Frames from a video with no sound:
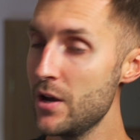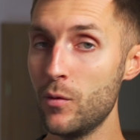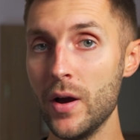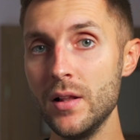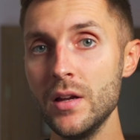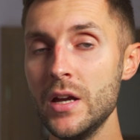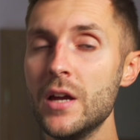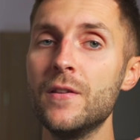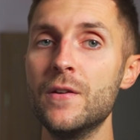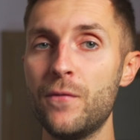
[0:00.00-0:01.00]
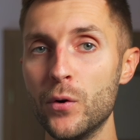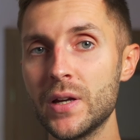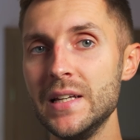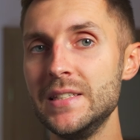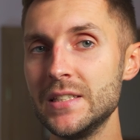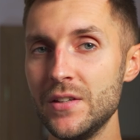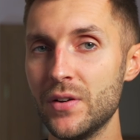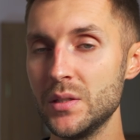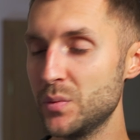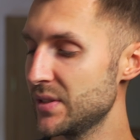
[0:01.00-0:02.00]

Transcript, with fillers: Well, the four K sixty frames per